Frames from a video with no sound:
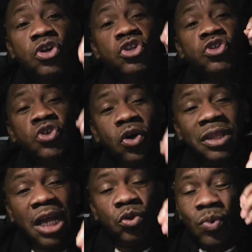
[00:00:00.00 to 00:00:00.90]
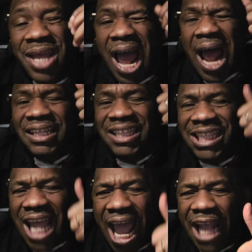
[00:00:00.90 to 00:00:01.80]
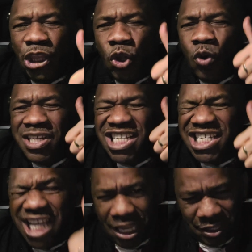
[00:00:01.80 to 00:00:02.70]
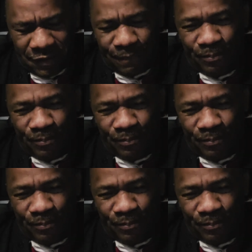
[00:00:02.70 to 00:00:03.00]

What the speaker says: so that we are dead to sin,